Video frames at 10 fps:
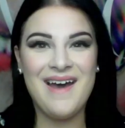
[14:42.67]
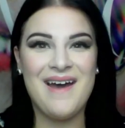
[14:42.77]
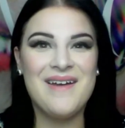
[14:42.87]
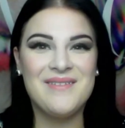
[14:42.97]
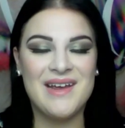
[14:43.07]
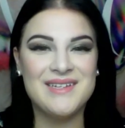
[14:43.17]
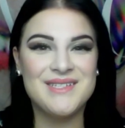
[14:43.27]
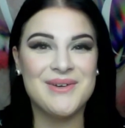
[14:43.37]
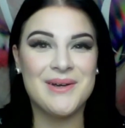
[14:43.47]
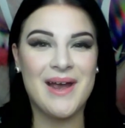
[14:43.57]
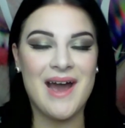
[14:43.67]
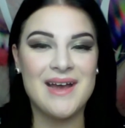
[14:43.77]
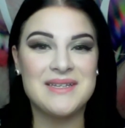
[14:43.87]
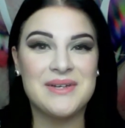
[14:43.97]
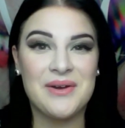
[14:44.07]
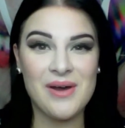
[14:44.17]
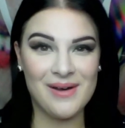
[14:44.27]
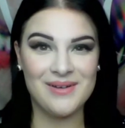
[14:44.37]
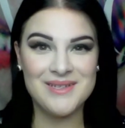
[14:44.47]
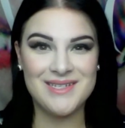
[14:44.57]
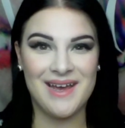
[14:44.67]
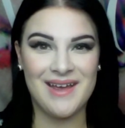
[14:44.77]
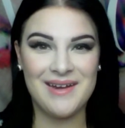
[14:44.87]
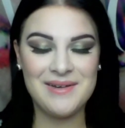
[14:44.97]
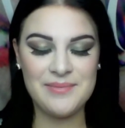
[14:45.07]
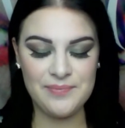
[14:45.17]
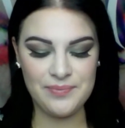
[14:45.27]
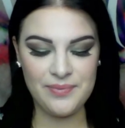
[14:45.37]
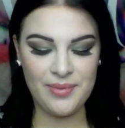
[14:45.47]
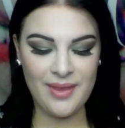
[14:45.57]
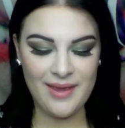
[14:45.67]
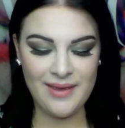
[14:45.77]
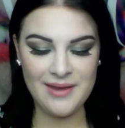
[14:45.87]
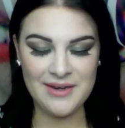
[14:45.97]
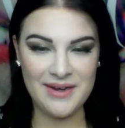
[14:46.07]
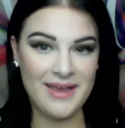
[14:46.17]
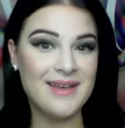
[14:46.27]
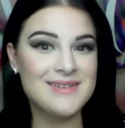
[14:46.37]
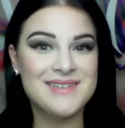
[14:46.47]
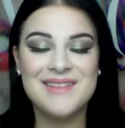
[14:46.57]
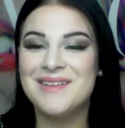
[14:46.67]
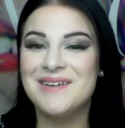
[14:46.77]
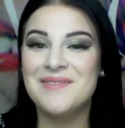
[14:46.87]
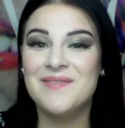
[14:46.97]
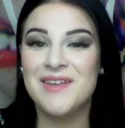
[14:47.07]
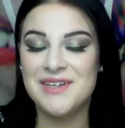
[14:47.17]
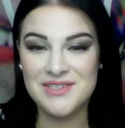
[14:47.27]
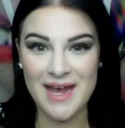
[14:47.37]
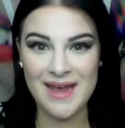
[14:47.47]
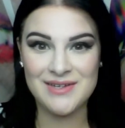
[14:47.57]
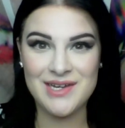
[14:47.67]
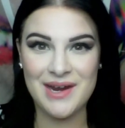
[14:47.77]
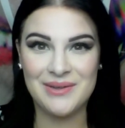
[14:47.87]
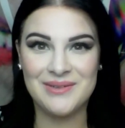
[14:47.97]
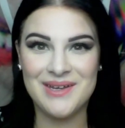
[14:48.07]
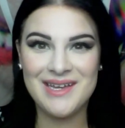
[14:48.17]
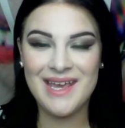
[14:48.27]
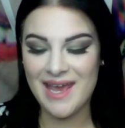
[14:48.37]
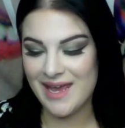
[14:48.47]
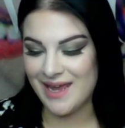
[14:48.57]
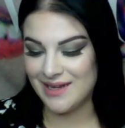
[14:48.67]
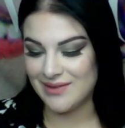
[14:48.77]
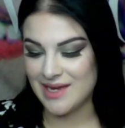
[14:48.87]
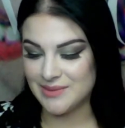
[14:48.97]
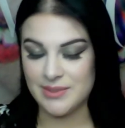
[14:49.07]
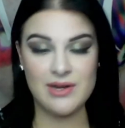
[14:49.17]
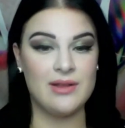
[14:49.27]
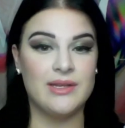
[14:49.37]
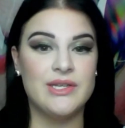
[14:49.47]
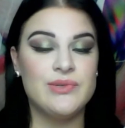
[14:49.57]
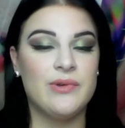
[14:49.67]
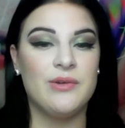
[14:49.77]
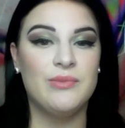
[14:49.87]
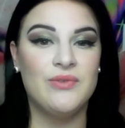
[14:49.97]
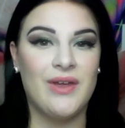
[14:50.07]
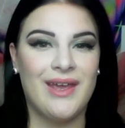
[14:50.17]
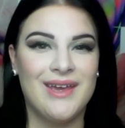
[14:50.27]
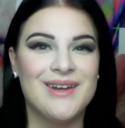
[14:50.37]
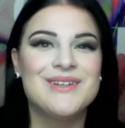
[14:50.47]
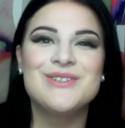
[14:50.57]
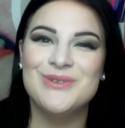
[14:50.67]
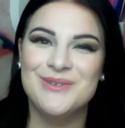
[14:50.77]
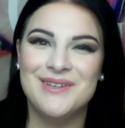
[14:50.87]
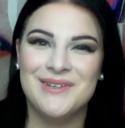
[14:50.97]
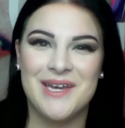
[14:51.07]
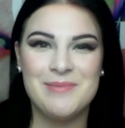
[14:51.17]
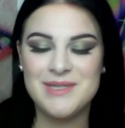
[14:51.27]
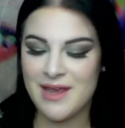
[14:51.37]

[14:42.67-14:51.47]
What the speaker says: Alright, so our eyes are all done. Here is the finished eyeshadow look, and last but not least, we are moving into the lips.